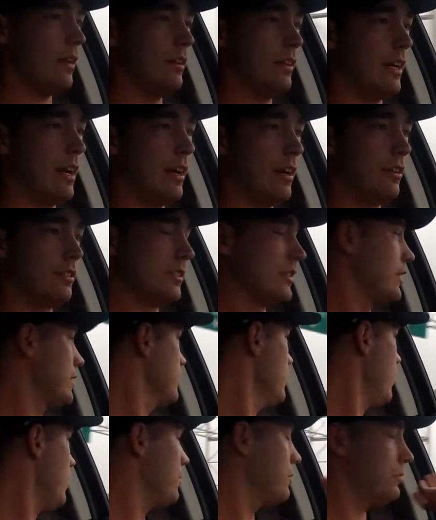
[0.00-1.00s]
yeah, I was like,
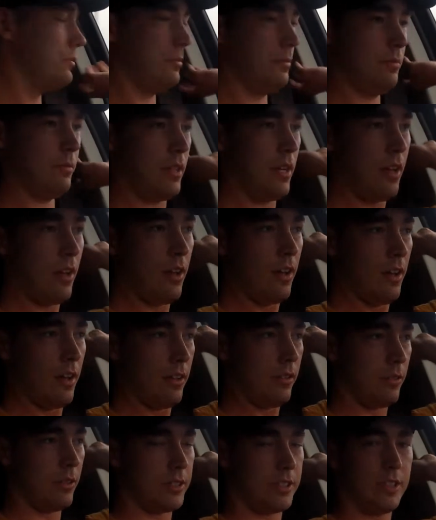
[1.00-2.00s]
oh,
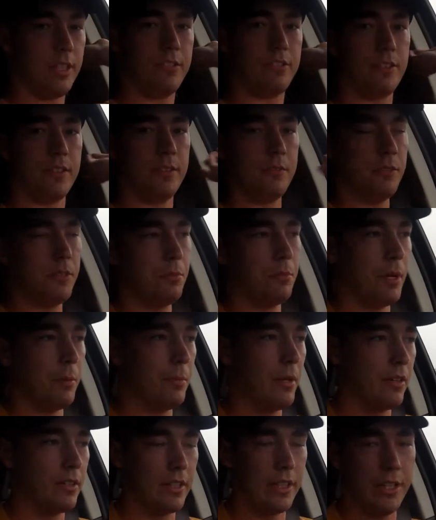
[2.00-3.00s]
we'll see if it, you might
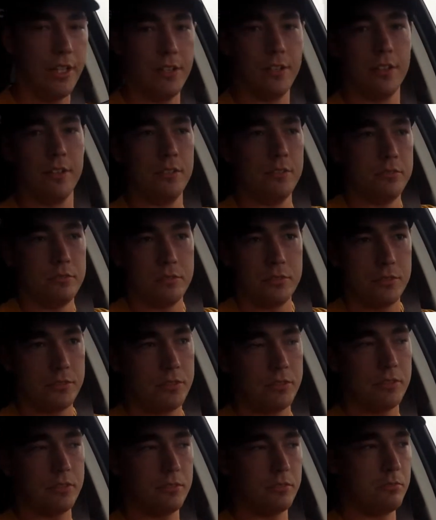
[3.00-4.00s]
be able to hear
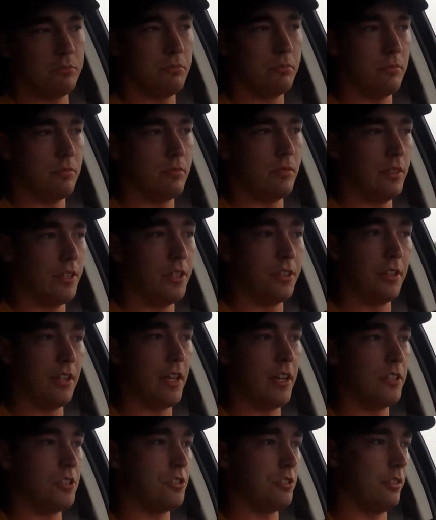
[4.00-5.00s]
the
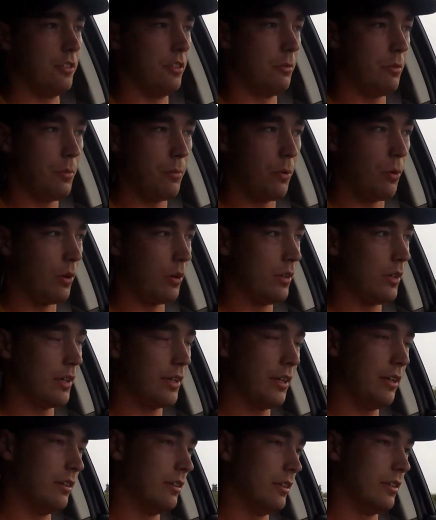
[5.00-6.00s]
engine a little bit more,
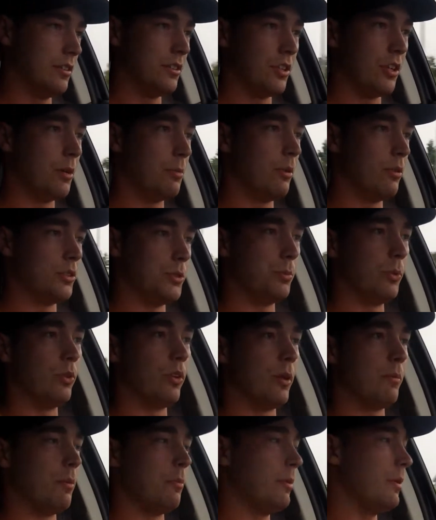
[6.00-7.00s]
like hear the turbo spool
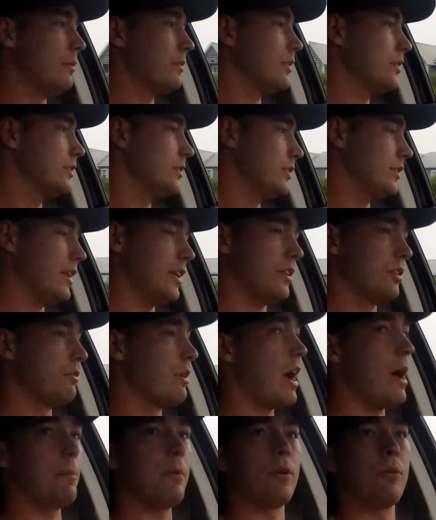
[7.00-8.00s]
up a bit, because you take the
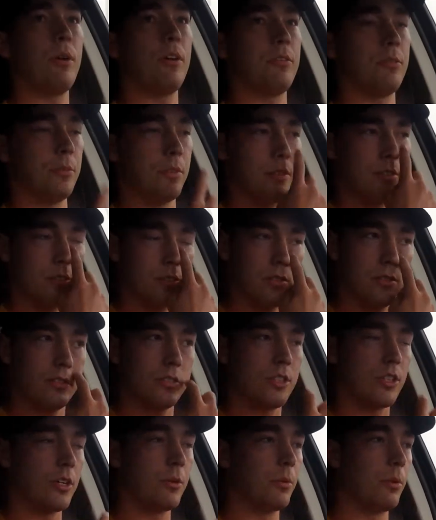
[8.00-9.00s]
wrapping away from the
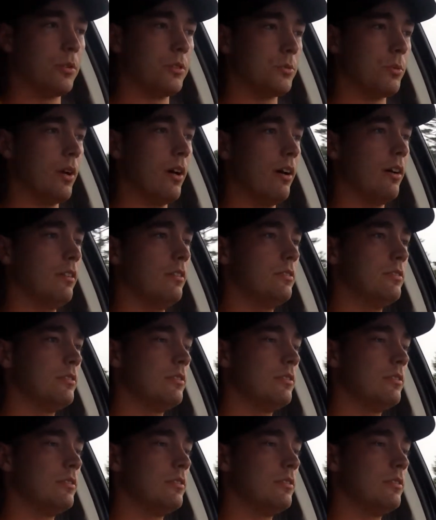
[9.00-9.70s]
turbo as well.